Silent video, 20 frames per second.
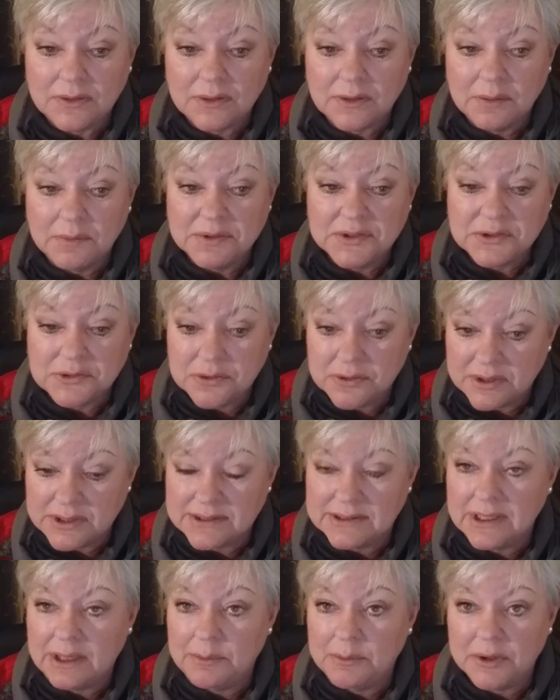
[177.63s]
It was through the
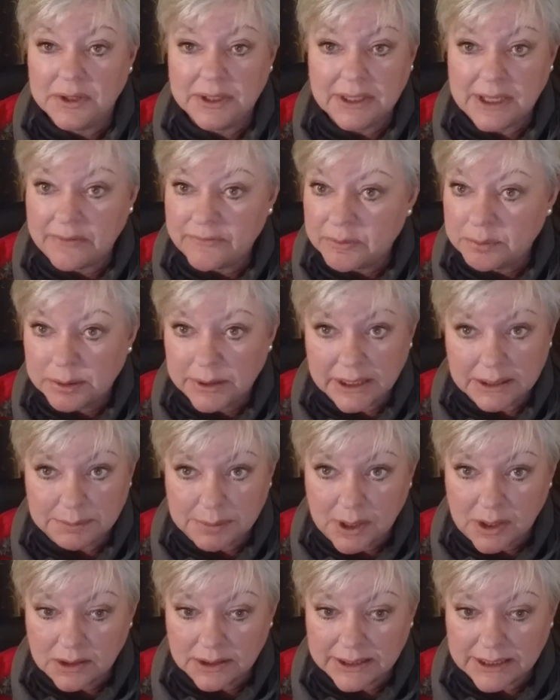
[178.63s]
summer. He never played
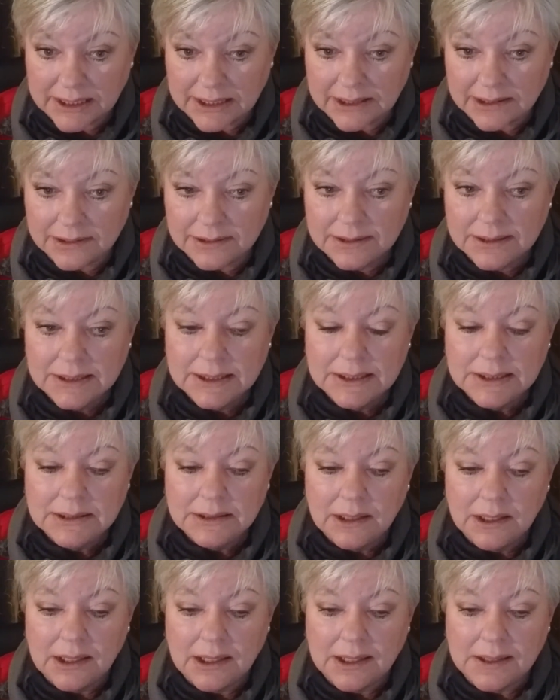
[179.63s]
ball again.
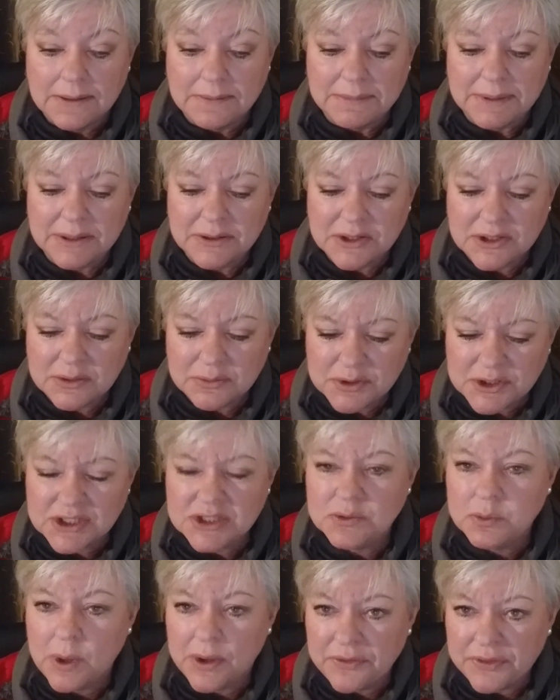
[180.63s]
It was
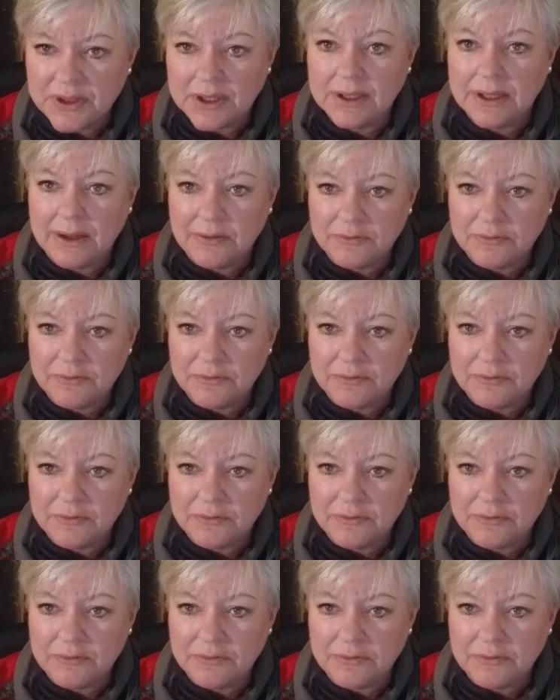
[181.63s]
just one thing